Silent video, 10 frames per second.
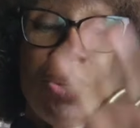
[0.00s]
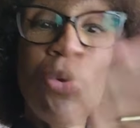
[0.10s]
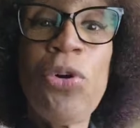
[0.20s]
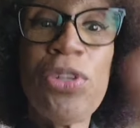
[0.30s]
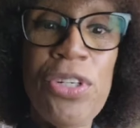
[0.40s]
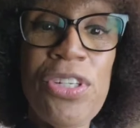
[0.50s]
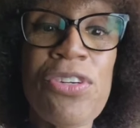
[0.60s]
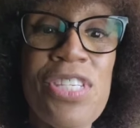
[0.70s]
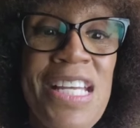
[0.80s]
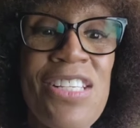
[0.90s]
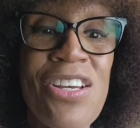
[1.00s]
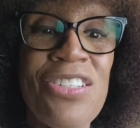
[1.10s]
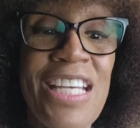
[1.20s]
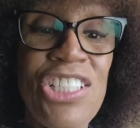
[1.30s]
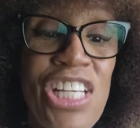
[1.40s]
to order your Stays
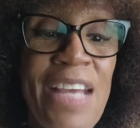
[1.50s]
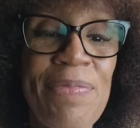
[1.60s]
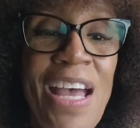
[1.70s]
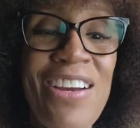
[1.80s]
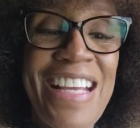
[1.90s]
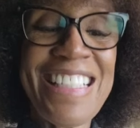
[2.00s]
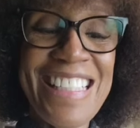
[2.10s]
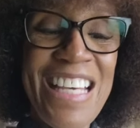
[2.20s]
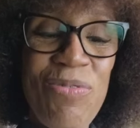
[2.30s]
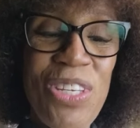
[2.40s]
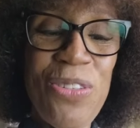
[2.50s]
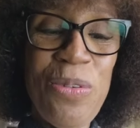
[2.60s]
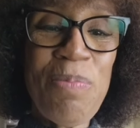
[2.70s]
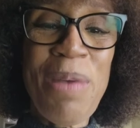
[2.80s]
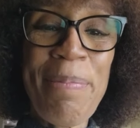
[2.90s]
All Day Shea. All right. Love
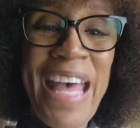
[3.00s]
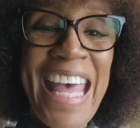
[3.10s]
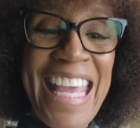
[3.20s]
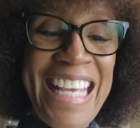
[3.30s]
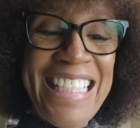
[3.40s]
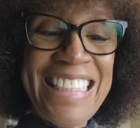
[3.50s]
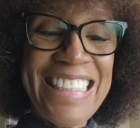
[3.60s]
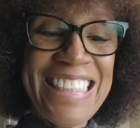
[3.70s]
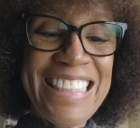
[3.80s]
you. Bye-bye.